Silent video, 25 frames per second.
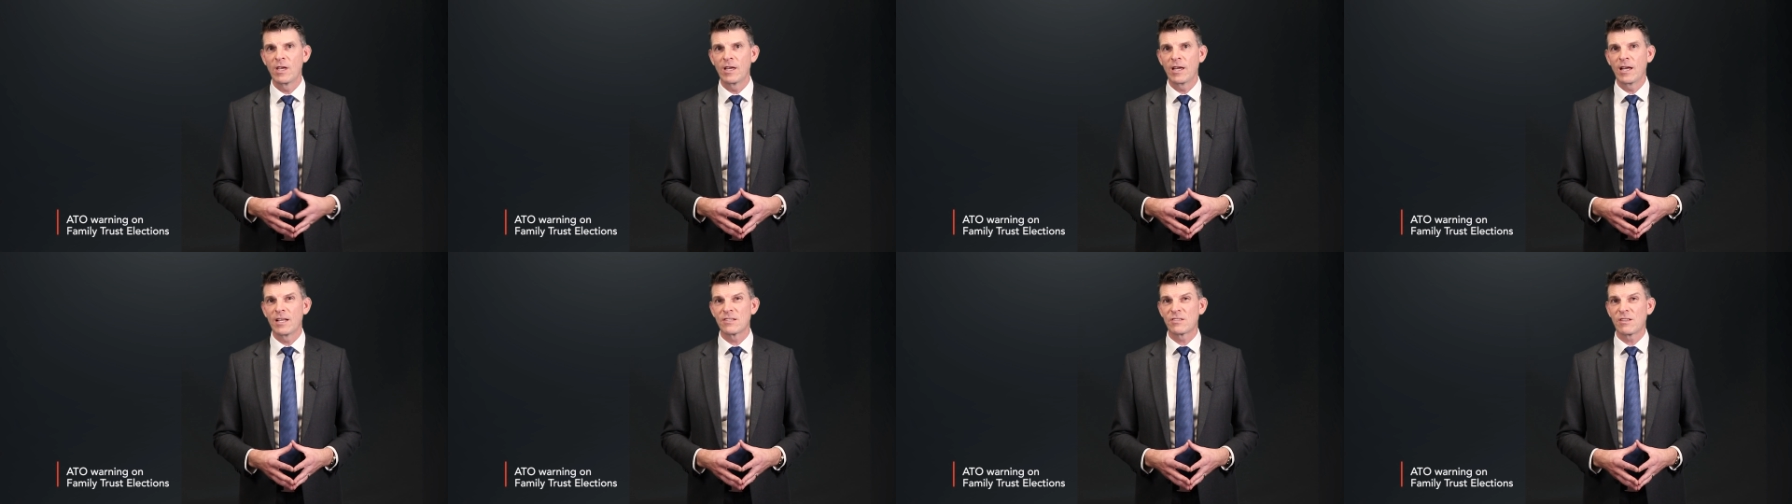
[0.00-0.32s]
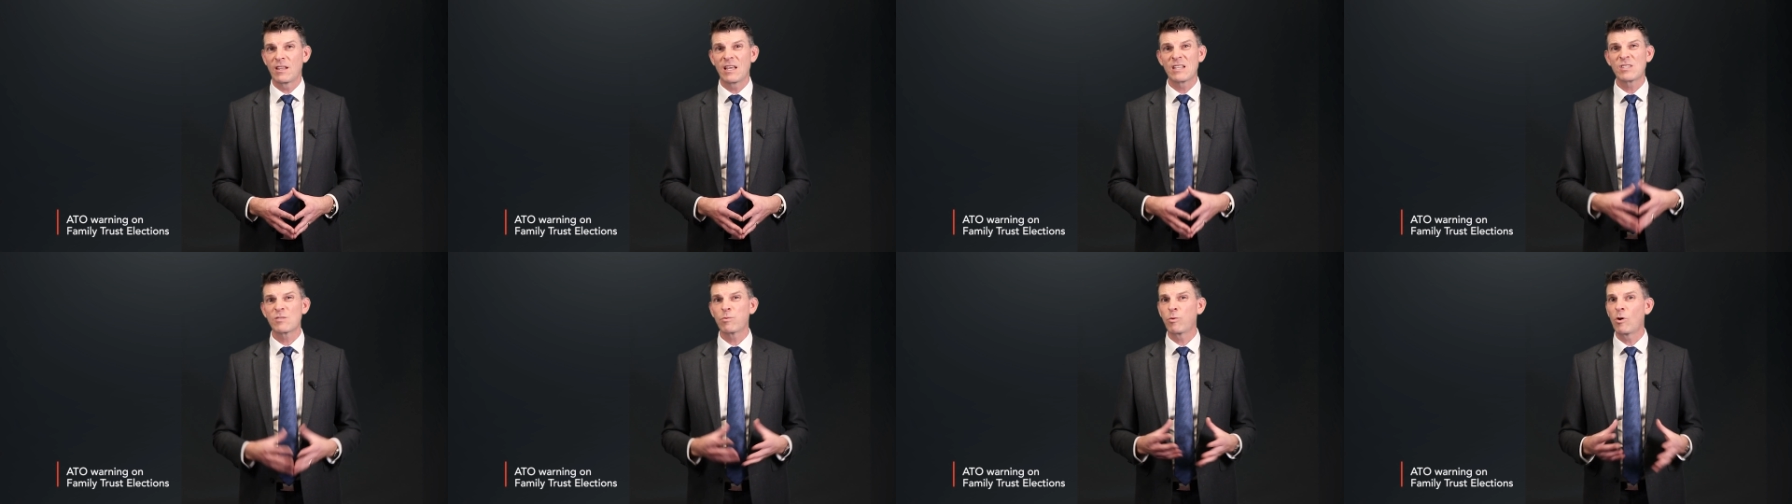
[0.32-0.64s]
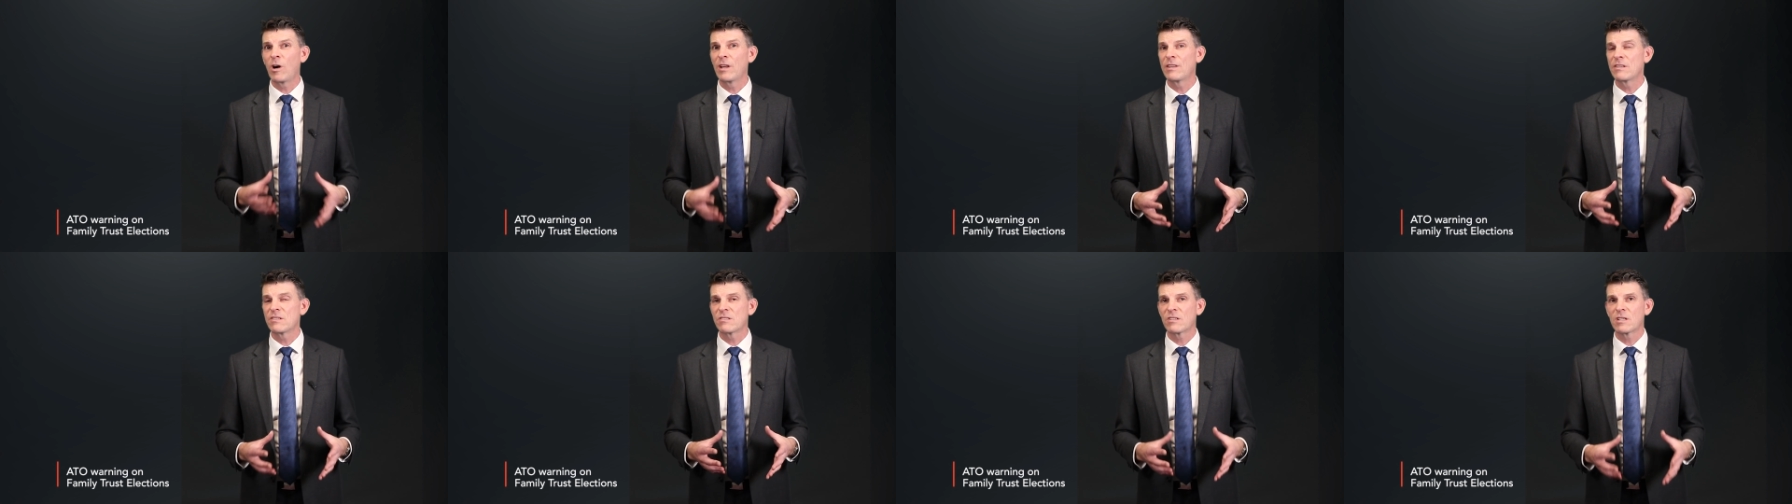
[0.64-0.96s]
And so that's
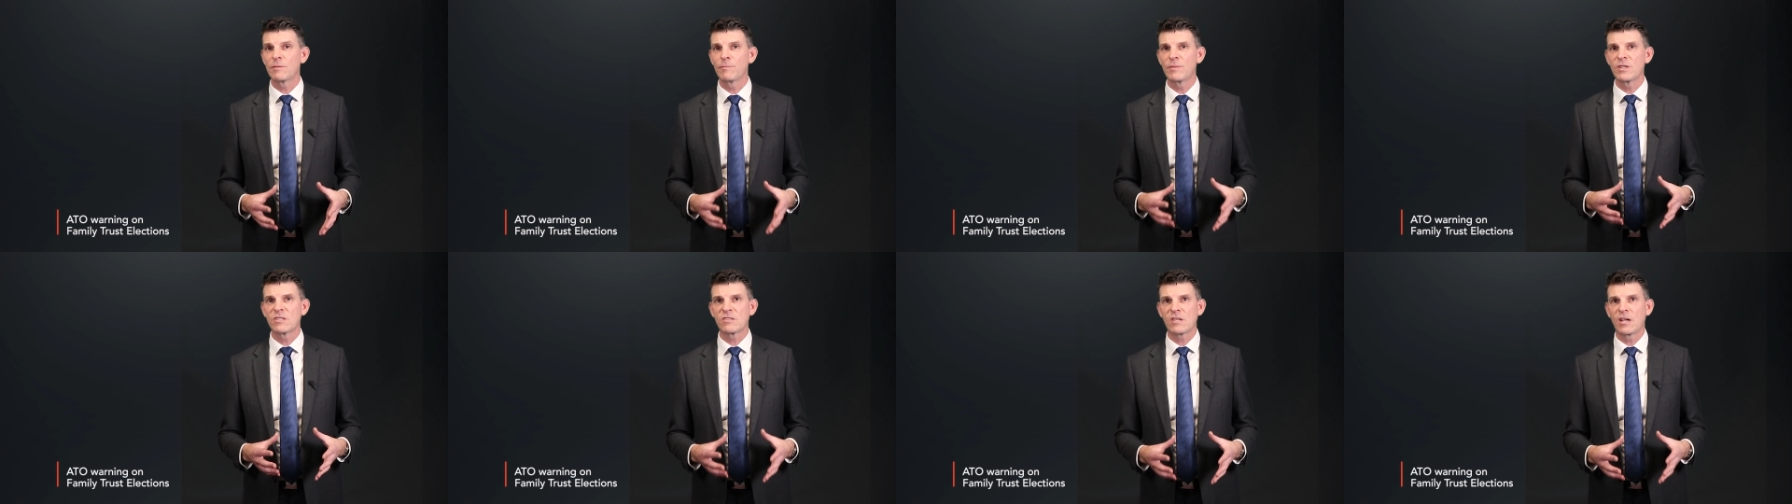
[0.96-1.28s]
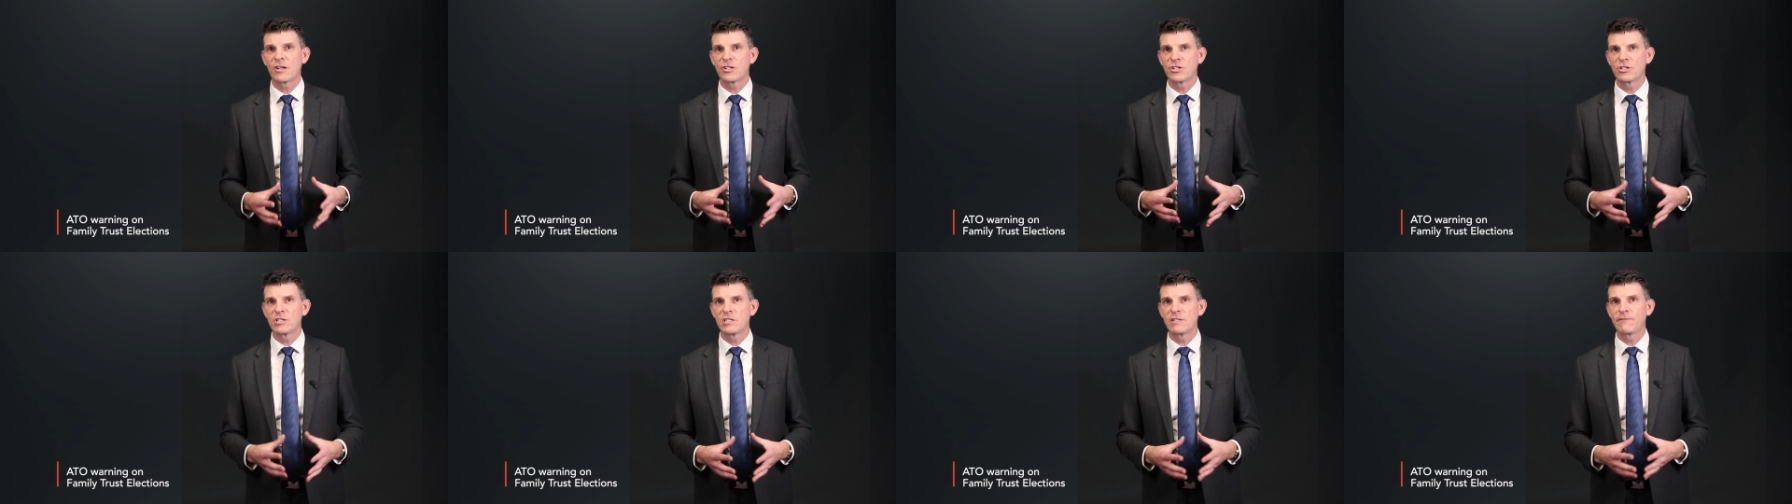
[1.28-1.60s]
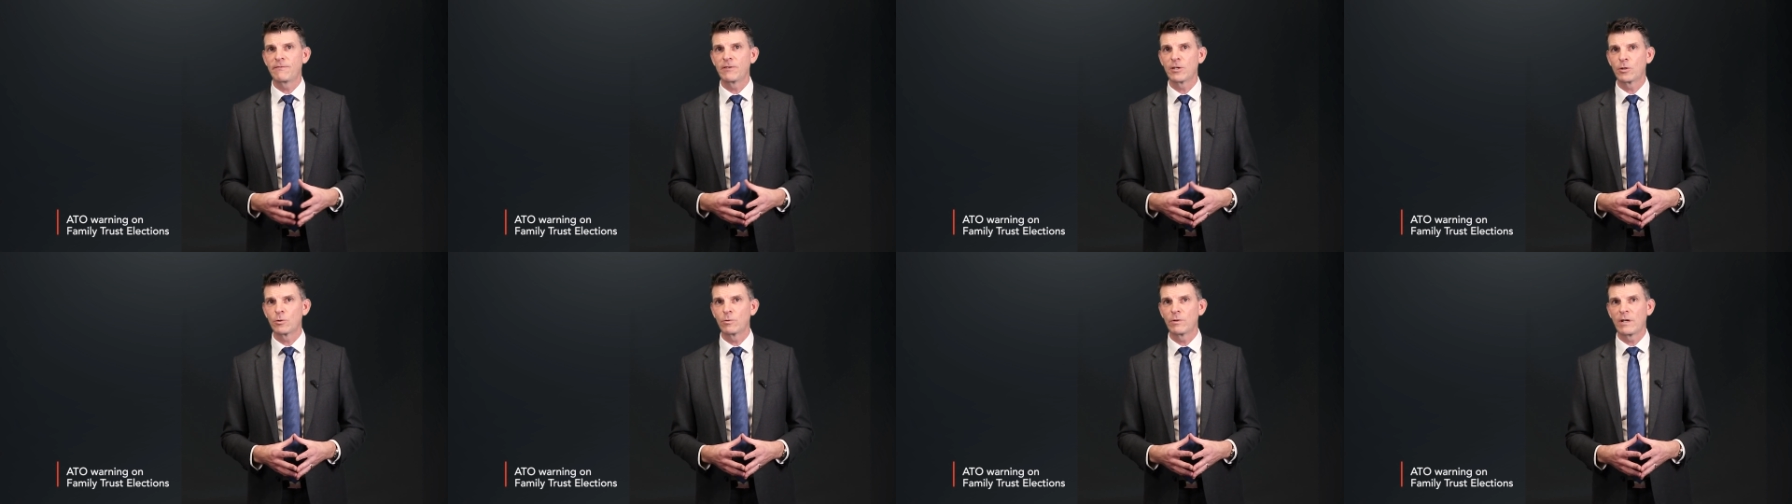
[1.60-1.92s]
why this can be such a
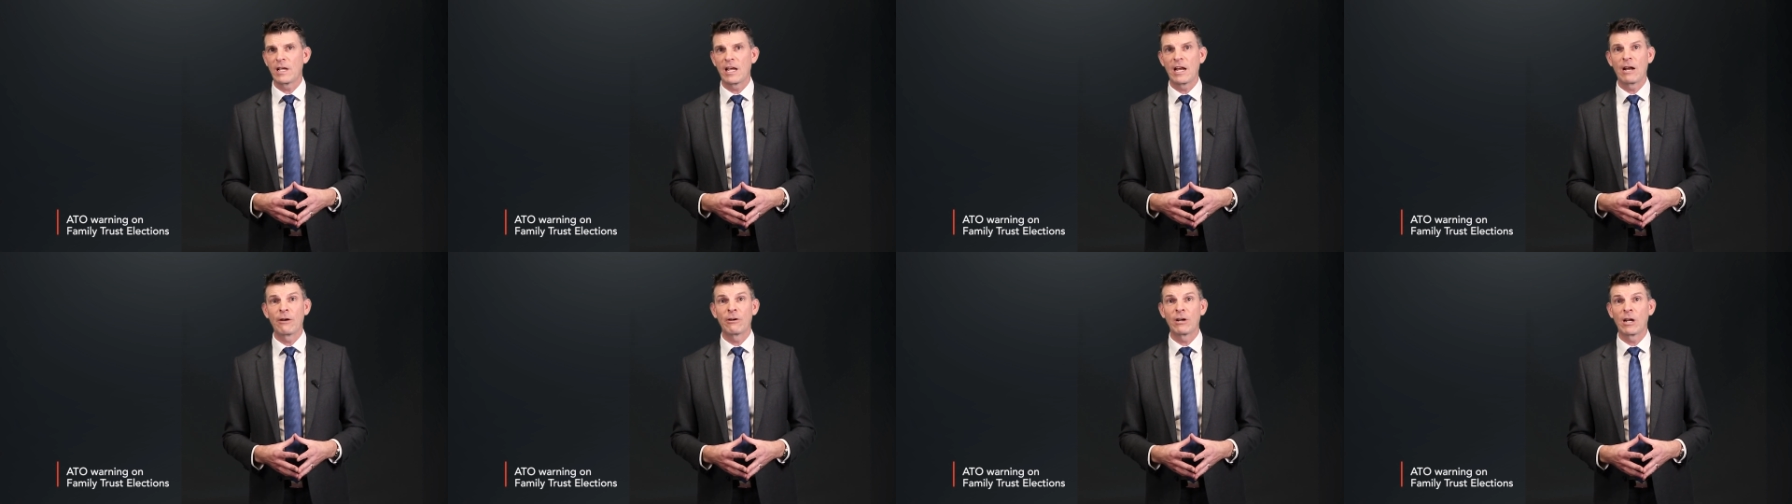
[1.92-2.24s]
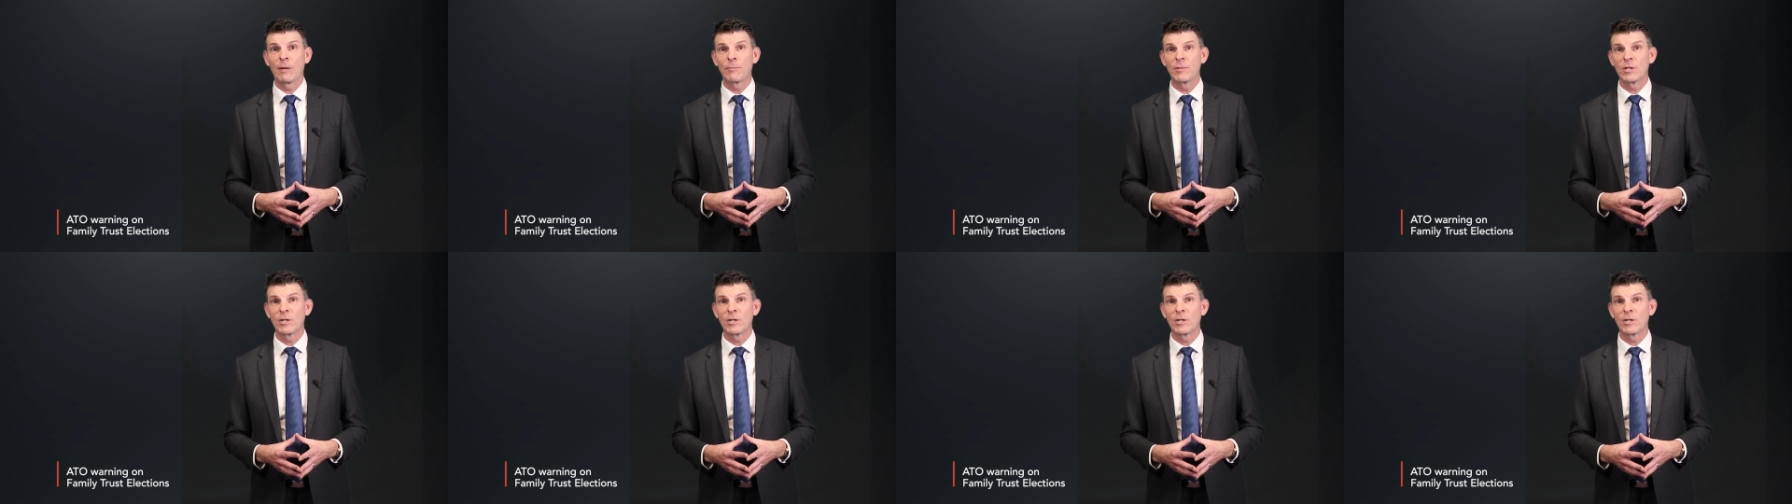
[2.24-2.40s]
difficult area,